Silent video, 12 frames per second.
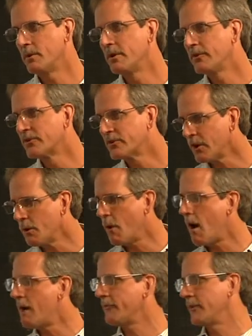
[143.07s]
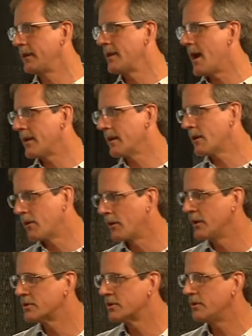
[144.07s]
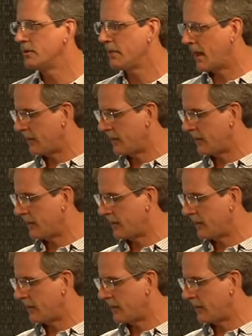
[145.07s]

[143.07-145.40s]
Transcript: we're so often not encouraged to do that.